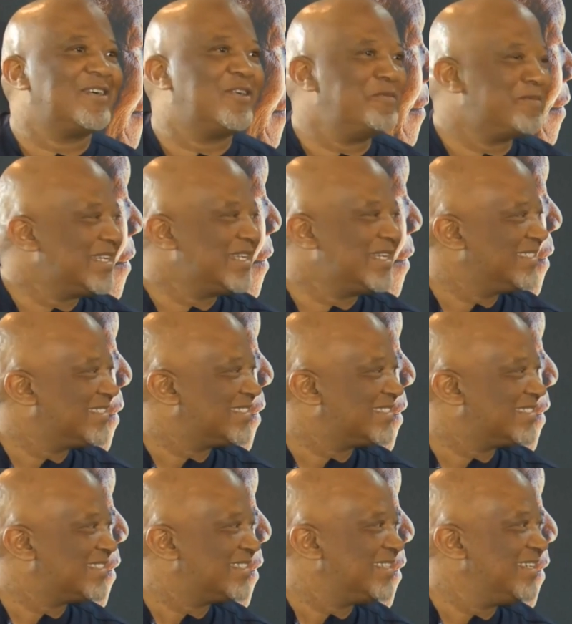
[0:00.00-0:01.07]
comrades,
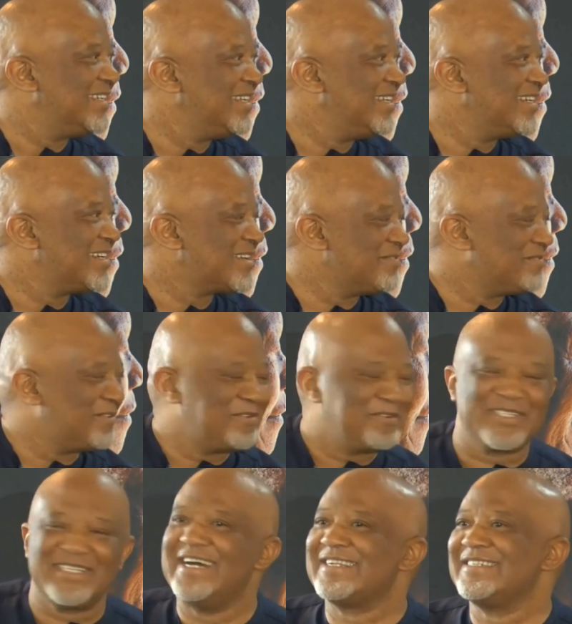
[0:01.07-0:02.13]

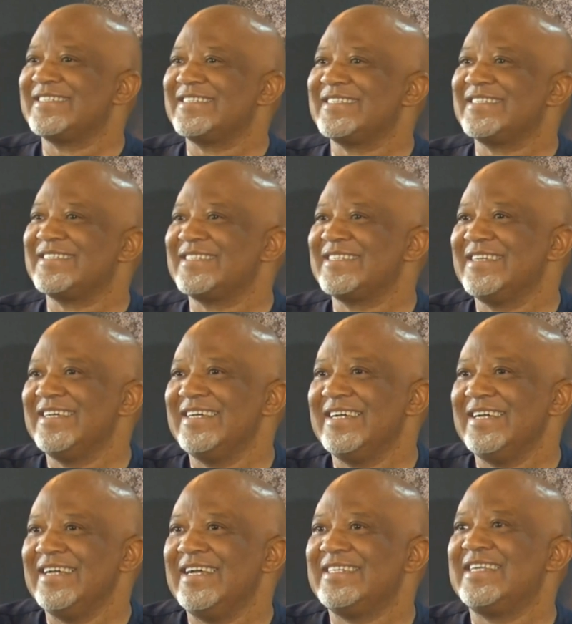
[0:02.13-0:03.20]
revolutionaries,
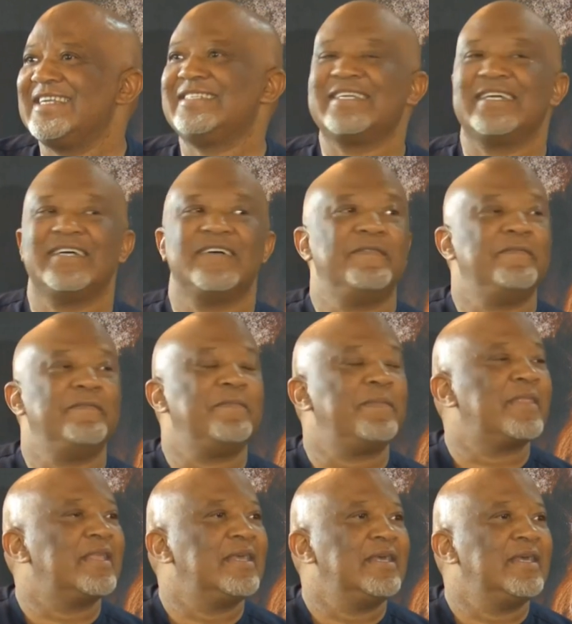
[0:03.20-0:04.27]
et cetera.
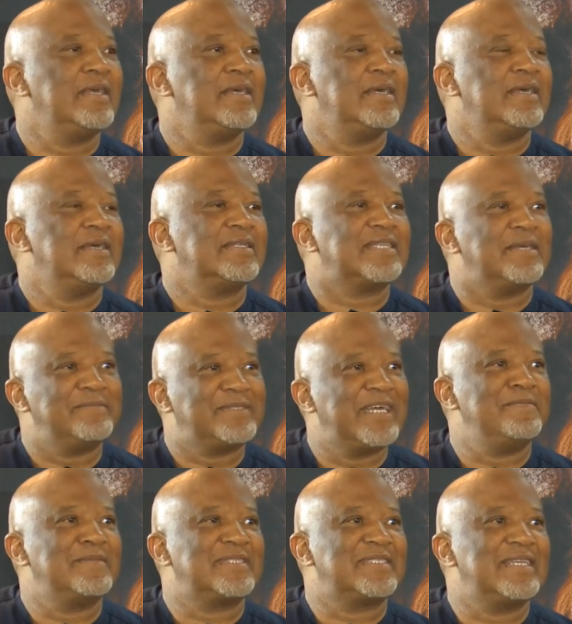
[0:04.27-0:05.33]

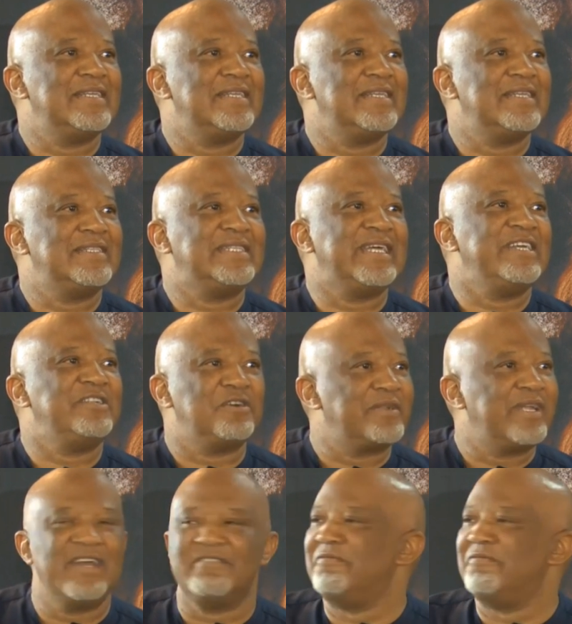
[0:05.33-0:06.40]
Sometimes they
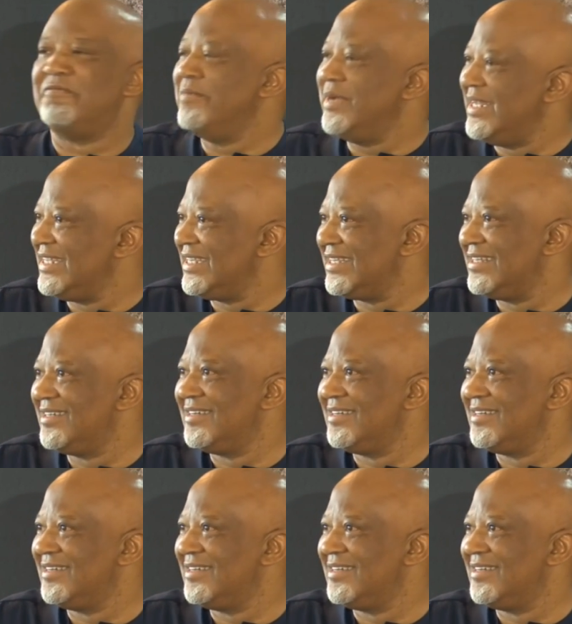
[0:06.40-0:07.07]
don't have meaning.